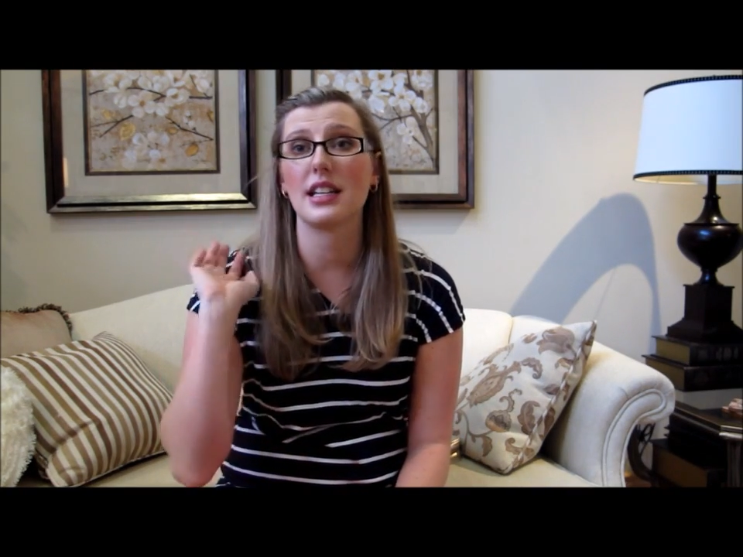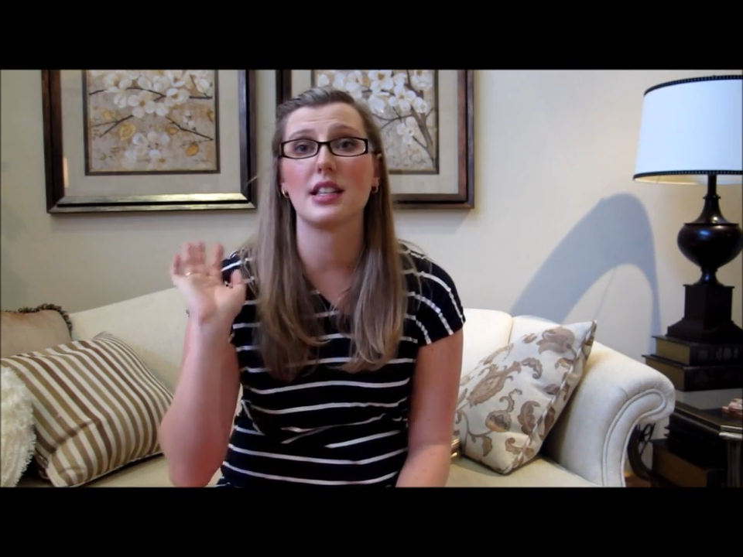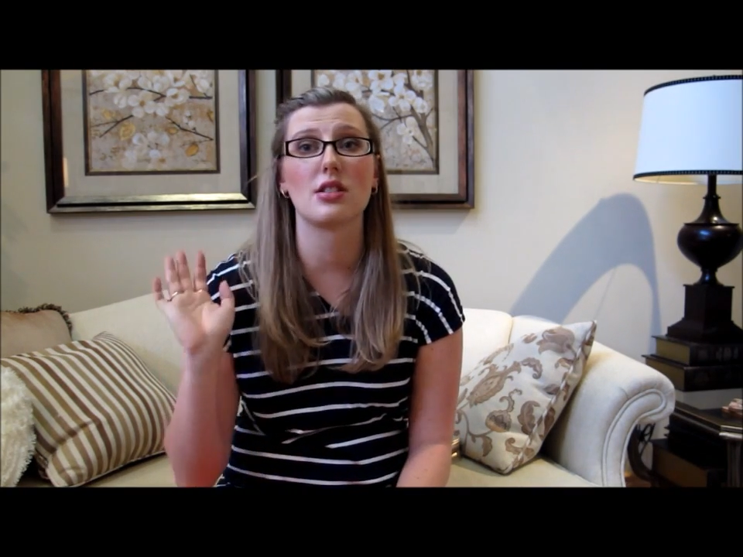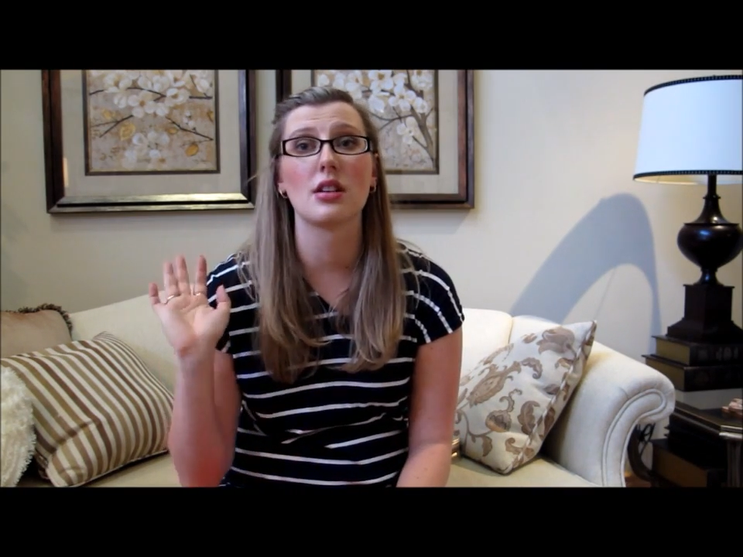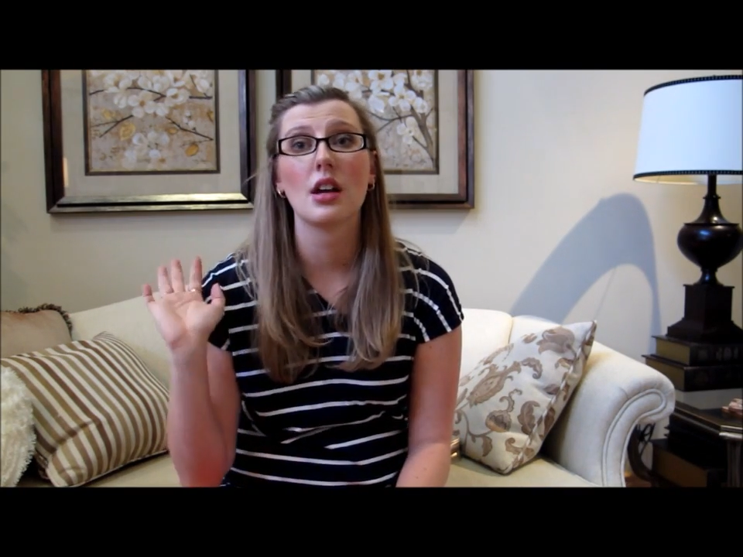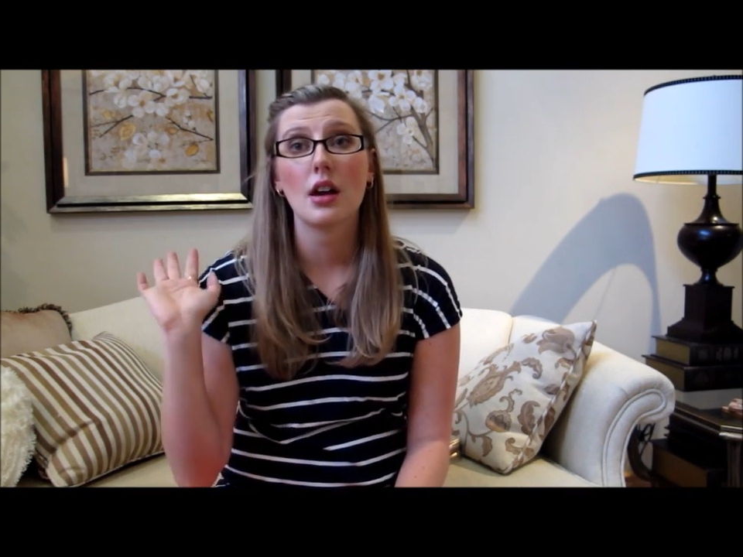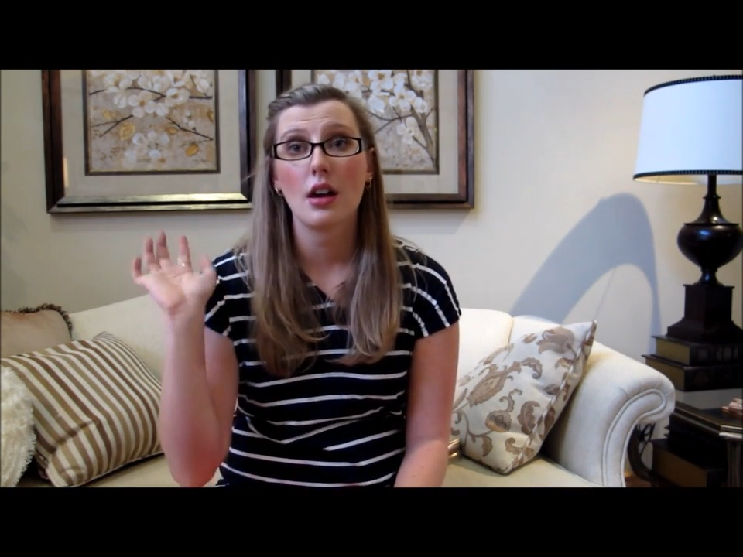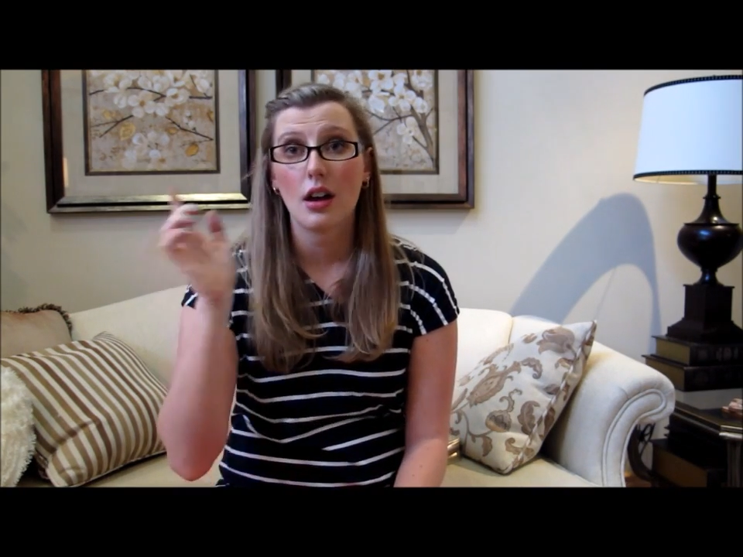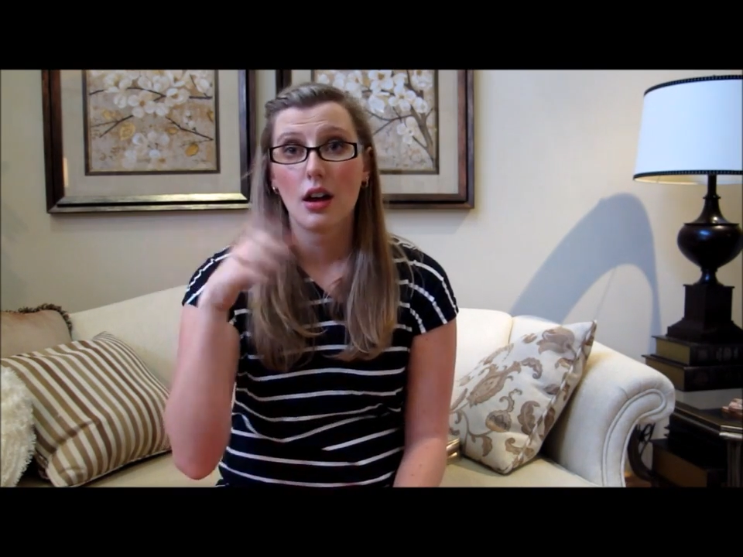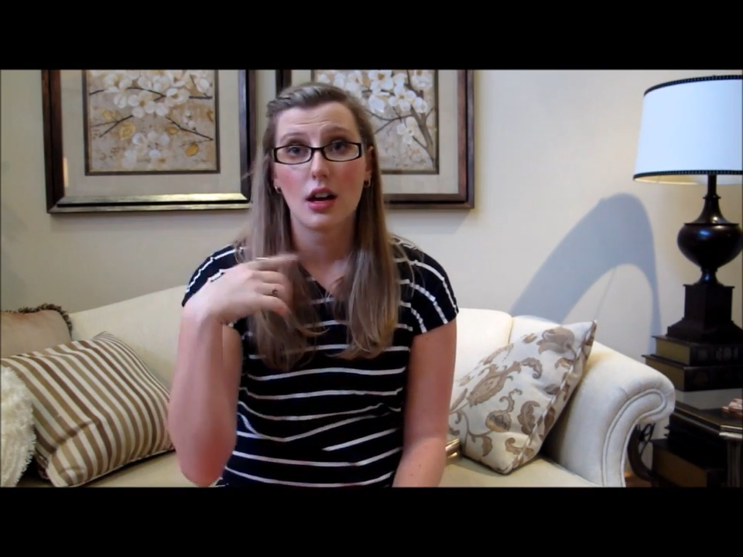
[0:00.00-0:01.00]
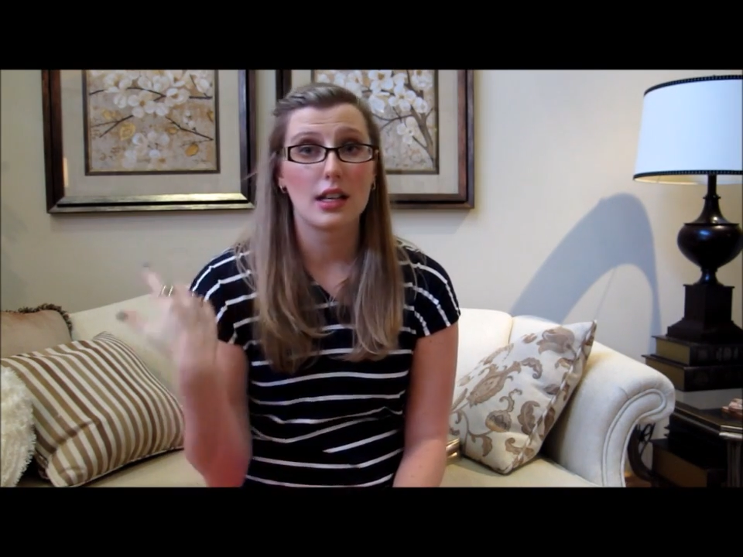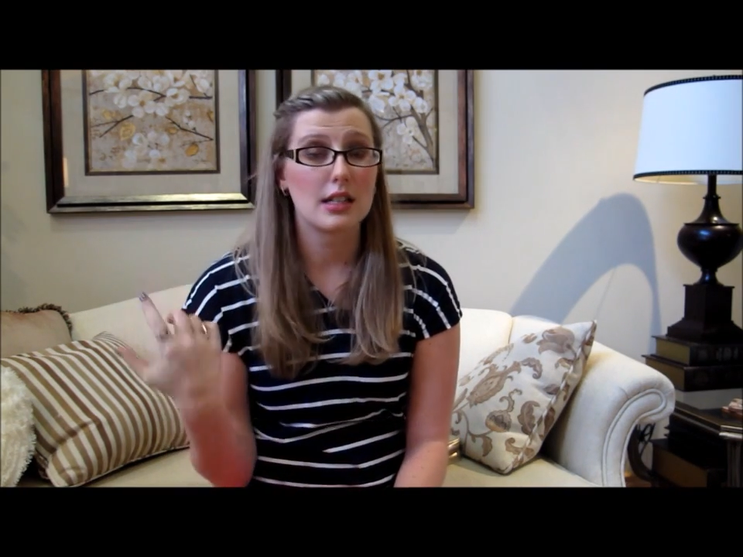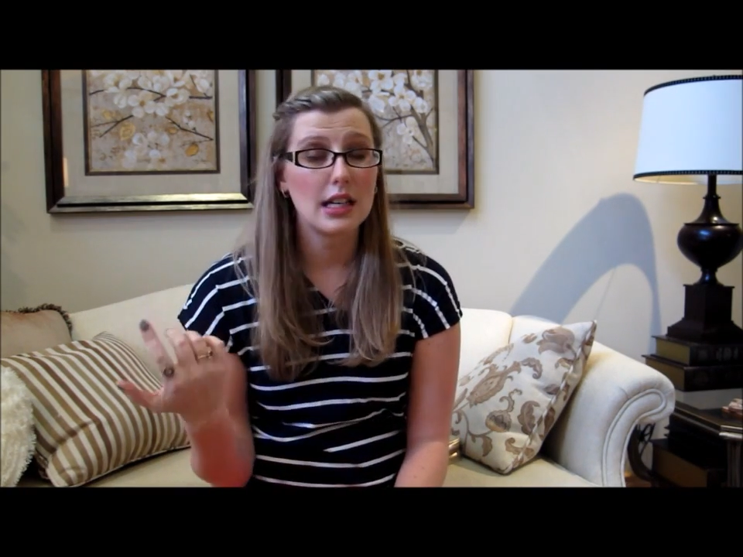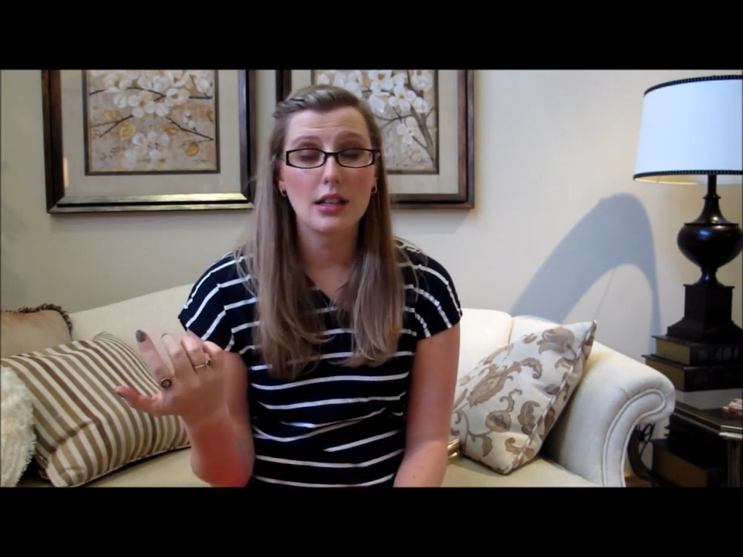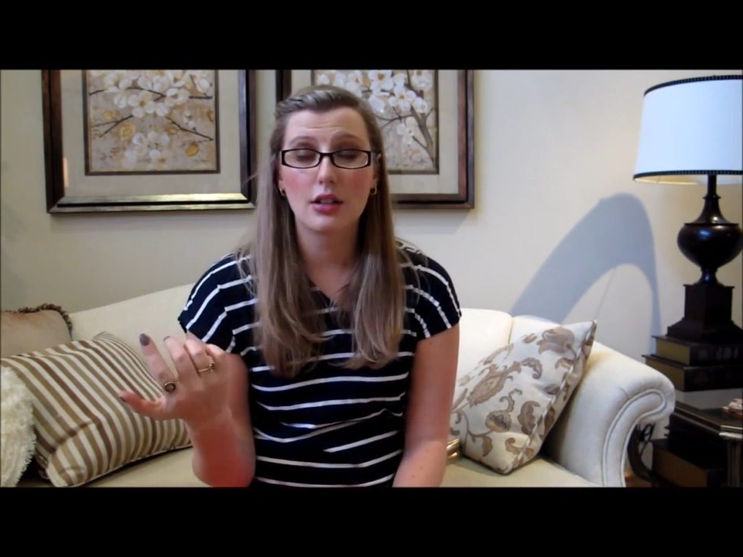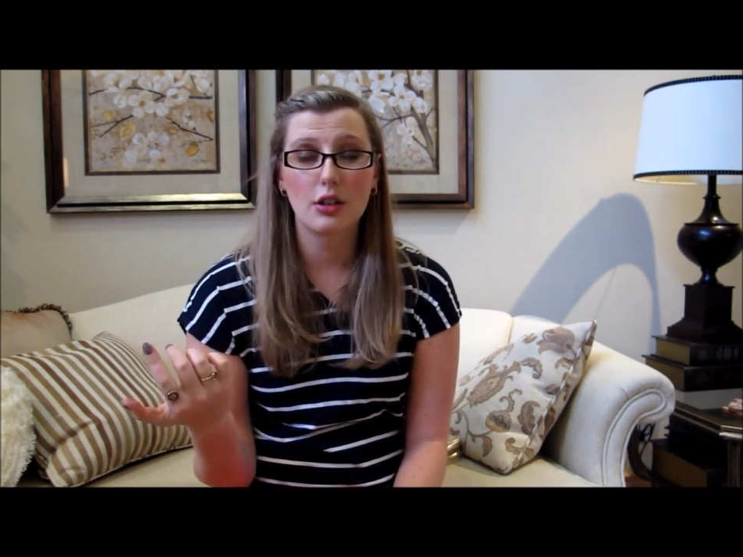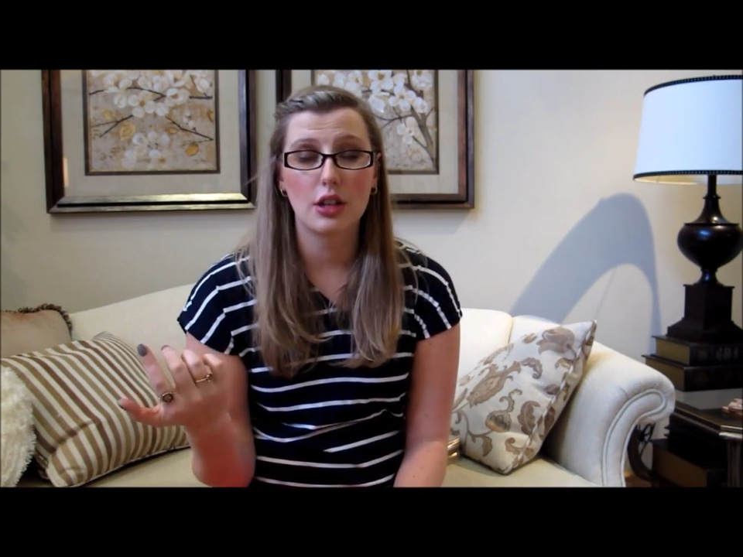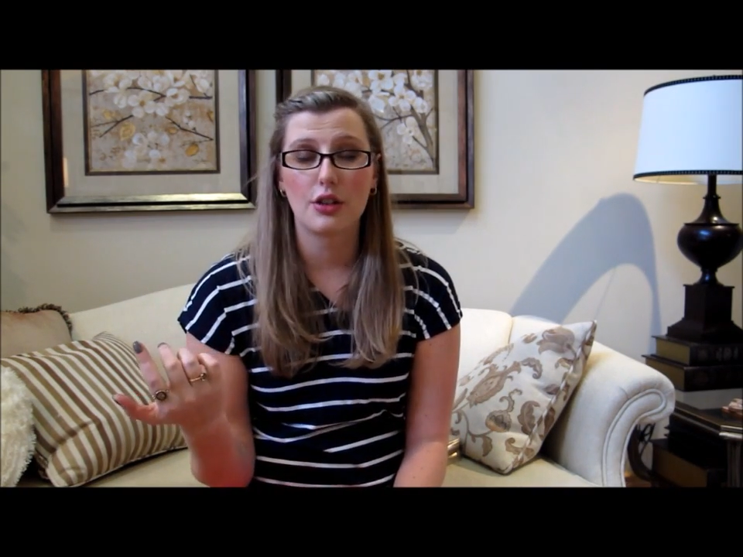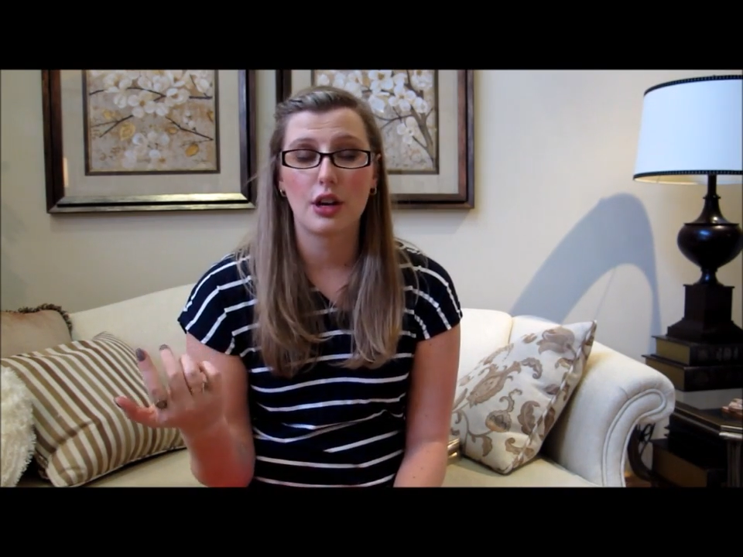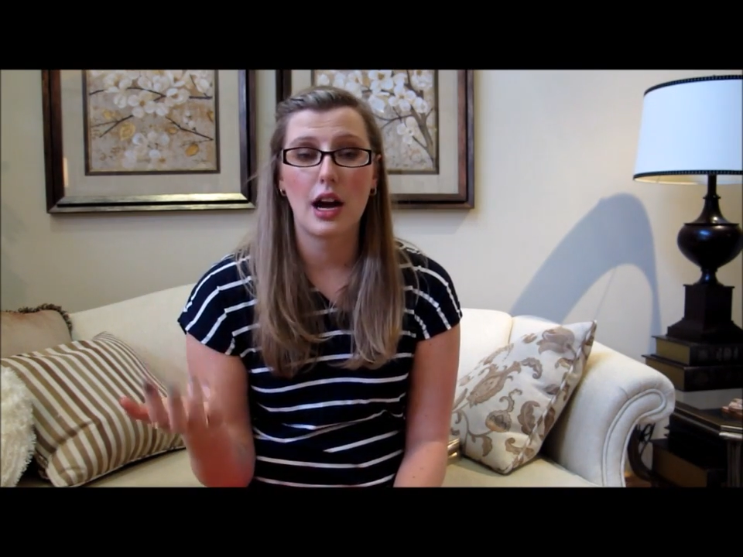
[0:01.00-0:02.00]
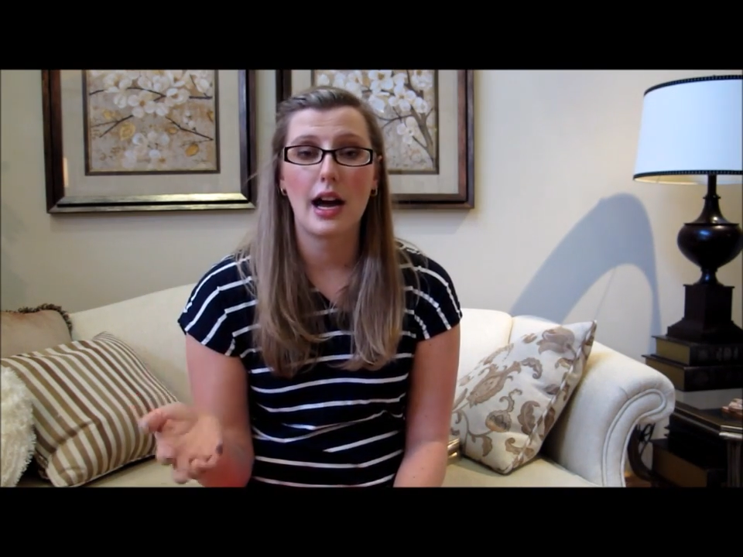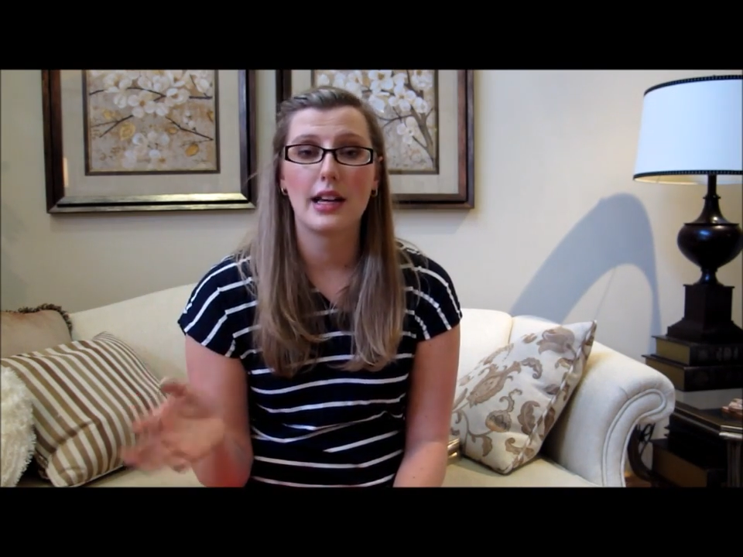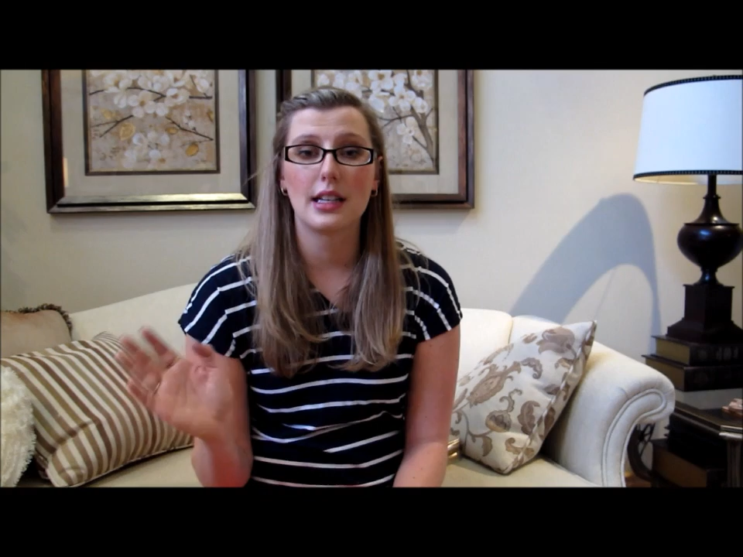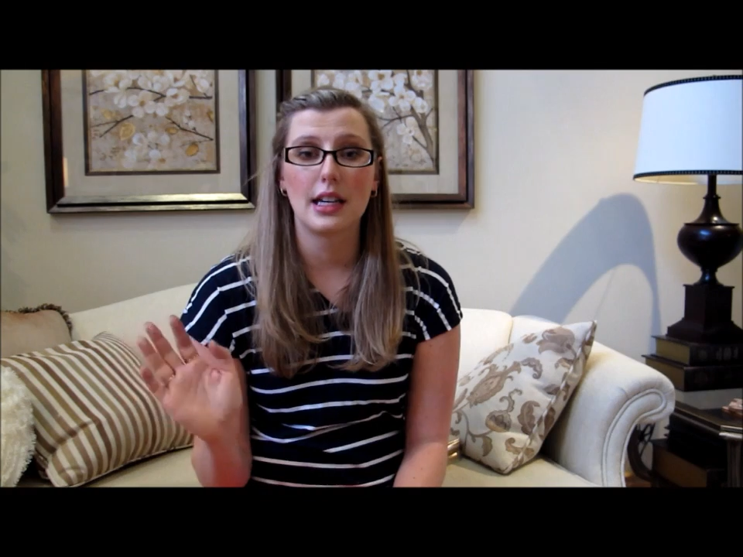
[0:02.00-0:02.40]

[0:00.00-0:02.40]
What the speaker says: It's concealer underneath your eyes.